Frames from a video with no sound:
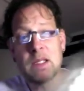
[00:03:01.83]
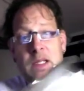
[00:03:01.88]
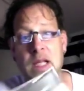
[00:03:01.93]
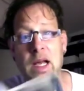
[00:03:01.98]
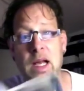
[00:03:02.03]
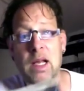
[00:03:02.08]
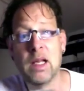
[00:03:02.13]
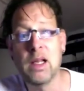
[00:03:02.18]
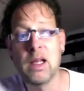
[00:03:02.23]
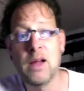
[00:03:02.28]

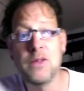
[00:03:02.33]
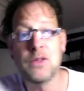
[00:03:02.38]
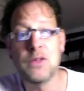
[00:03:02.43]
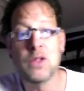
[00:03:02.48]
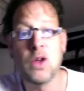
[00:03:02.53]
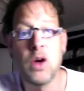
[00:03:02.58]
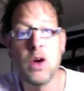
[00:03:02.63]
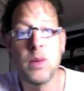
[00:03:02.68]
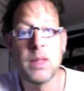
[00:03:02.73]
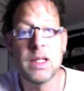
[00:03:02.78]
I loved
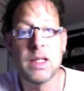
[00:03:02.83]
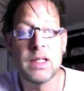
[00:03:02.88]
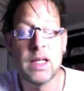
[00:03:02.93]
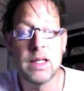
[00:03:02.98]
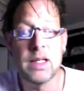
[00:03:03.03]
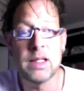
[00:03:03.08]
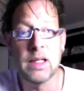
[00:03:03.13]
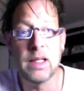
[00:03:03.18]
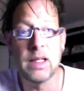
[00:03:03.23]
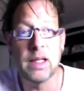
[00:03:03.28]
comics
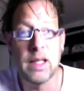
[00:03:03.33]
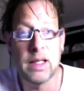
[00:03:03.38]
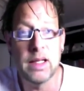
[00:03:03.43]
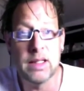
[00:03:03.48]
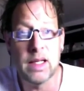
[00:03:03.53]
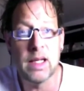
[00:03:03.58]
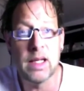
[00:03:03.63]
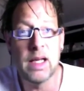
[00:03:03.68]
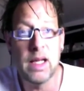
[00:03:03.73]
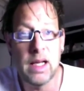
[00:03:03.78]
as
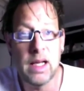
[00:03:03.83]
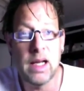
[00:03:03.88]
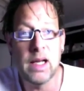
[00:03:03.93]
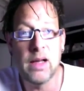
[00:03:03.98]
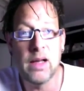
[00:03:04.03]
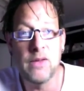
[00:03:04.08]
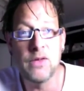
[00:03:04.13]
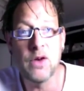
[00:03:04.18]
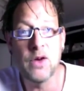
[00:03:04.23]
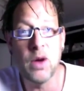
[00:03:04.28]
a kid, I
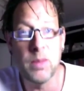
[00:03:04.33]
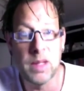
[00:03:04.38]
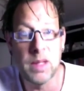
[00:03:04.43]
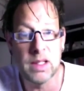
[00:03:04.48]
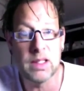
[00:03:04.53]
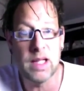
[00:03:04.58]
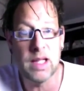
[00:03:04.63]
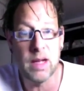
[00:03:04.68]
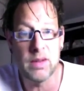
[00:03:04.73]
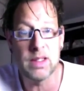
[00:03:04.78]
love
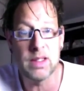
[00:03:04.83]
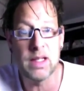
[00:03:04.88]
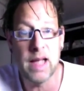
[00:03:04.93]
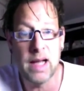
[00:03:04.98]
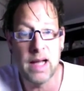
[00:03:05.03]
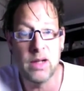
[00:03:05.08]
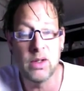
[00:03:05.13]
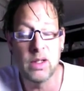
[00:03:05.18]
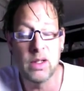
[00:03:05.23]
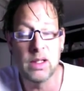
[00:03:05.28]
comics now as an
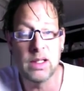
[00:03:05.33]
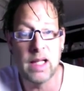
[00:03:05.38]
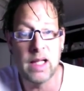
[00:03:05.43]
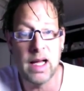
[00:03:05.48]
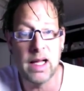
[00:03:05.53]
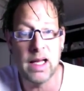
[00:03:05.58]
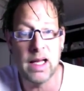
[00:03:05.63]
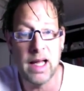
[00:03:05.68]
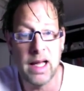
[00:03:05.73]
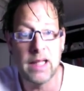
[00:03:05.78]
adult,
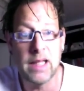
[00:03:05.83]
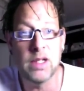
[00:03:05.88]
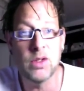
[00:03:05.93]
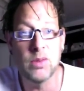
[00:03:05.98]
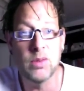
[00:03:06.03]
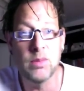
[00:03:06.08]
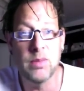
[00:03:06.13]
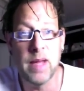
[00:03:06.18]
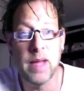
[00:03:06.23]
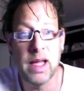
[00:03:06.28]
I like to
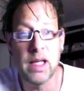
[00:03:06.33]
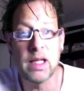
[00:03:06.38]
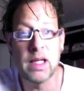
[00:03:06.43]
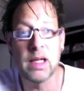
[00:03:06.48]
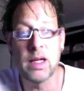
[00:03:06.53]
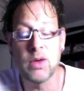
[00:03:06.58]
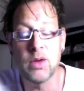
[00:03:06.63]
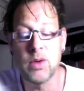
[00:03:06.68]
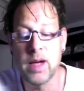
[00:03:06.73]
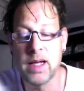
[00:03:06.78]
make
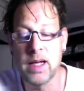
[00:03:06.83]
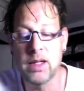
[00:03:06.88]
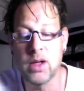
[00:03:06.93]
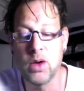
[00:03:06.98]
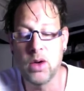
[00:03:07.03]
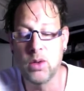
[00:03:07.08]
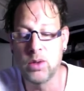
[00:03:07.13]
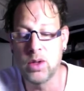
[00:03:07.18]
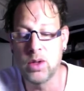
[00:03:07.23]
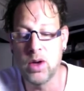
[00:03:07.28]
and create
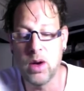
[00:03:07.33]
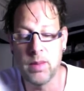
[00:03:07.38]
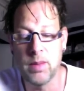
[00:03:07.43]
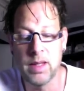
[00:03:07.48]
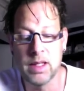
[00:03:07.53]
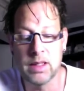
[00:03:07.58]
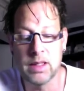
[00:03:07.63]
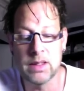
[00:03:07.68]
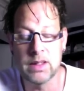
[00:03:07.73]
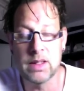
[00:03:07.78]
own
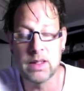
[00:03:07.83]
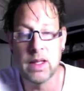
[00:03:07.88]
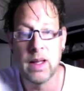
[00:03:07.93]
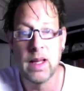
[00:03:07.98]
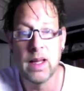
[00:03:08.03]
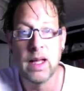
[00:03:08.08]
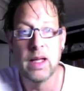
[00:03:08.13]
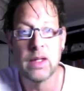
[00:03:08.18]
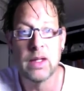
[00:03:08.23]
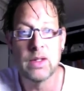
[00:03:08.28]
comics.
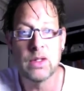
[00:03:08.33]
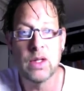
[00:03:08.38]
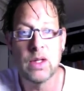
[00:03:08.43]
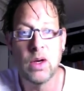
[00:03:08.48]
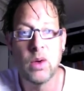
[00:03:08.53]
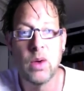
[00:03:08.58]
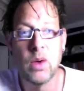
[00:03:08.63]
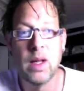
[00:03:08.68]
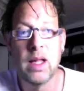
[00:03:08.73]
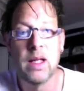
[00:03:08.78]

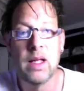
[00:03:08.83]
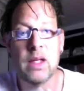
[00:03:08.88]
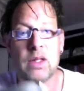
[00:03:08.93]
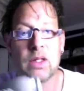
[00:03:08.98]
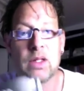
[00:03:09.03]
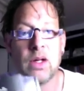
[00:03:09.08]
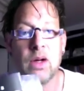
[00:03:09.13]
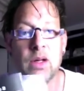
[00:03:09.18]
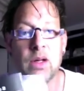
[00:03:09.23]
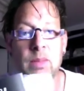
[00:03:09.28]
So
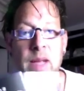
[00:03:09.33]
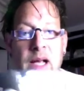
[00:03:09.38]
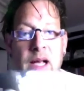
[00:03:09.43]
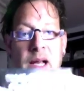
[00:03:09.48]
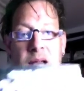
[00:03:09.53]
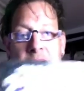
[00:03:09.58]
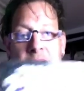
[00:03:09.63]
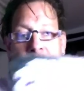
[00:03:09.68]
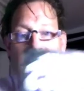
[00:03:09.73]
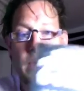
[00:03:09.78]
Scott
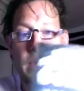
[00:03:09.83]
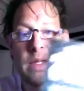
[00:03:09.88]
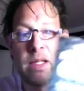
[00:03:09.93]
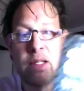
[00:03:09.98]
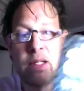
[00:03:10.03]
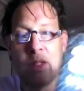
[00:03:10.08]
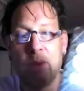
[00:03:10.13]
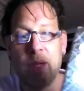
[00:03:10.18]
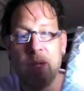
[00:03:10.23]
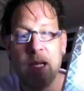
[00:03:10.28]
McCloud
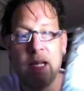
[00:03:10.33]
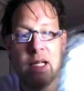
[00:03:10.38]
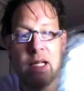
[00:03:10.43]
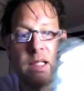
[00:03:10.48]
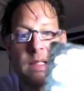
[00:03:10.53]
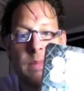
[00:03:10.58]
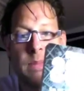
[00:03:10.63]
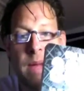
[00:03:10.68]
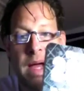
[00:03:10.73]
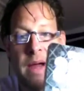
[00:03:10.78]
is really
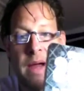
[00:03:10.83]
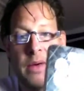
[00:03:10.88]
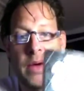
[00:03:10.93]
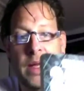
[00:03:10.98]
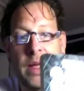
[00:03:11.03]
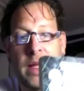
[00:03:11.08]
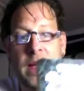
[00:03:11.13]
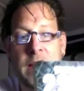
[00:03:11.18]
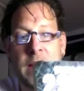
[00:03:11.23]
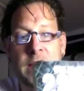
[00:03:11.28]

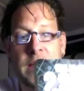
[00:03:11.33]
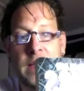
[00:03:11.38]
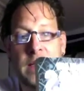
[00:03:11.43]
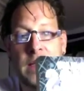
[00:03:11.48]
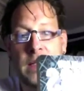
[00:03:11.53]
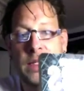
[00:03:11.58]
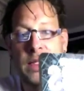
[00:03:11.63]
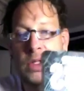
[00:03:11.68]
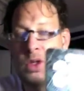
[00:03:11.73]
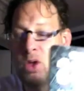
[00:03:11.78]
inspiring. I
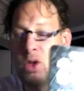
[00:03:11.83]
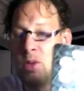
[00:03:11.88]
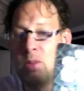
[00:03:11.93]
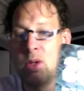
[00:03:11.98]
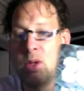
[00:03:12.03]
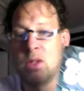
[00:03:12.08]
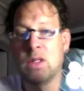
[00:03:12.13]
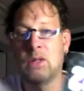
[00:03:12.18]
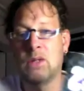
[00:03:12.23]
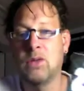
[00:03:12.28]
think the two
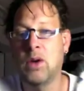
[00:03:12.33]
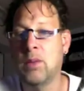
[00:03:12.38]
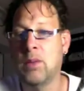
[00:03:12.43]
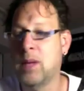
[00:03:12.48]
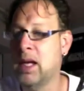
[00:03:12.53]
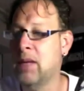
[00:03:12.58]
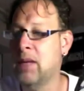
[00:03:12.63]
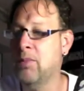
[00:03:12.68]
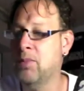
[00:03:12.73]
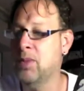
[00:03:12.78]
books from
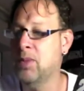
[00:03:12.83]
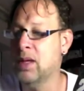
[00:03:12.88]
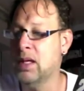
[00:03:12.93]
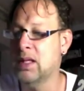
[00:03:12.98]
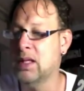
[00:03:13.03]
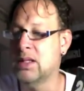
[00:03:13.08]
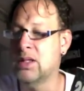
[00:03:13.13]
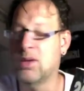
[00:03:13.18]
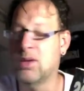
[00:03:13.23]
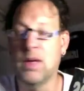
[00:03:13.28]
him,
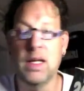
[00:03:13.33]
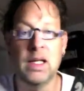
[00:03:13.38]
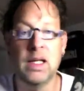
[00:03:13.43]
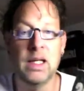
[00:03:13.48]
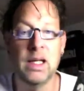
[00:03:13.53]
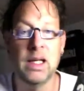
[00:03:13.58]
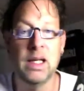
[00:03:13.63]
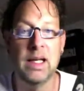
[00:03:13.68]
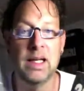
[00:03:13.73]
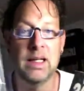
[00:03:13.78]
it's
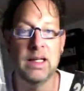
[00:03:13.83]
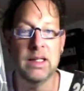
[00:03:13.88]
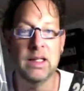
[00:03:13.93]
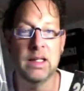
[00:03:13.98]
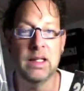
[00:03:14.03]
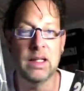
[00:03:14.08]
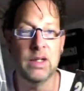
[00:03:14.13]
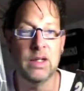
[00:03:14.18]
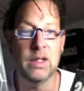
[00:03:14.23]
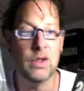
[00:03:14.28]
Richtig
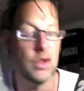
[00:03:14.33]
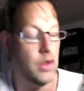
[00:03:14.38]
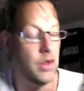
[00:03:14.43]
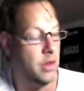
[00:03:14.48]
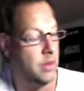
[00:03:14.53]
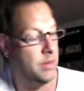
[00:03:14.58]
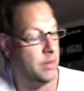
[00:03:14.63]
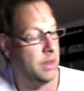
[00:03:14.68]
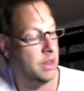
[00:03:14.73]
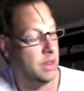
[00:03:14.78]
lesen in
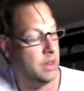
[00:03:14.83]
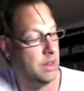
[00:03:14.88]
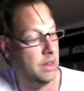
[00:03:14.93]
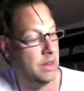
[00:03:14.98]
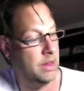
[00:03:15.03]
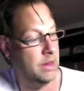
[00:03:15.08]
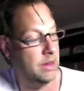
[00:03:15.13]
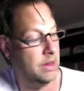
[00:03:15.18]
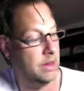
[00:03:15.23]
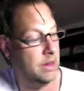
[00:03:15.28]
German
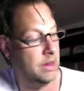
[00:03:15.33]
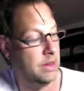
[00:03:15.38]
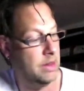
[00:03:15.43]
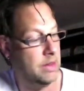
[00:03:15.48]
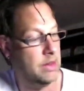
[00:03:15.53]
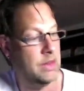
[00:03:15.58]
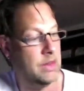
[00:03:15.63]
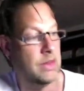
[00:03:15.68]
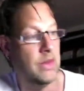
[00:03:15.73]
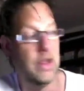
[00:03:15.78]
and
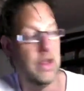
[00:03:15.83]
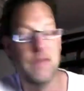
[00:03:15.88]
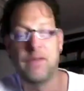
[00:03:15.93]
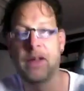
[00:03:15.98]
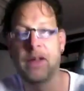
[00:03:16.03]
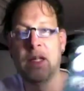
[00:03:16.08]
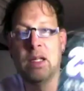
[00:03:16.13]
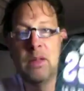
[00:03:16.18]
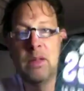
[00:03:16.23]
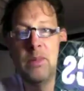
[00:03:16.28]
it's Neu
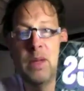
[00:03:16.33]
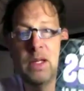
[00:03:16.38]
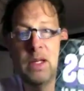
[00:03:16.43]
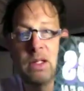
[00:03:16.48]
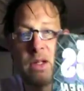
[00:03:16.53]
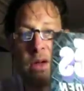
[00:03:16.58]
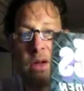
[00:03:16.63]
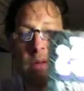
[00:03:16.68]
erfinden, but Scott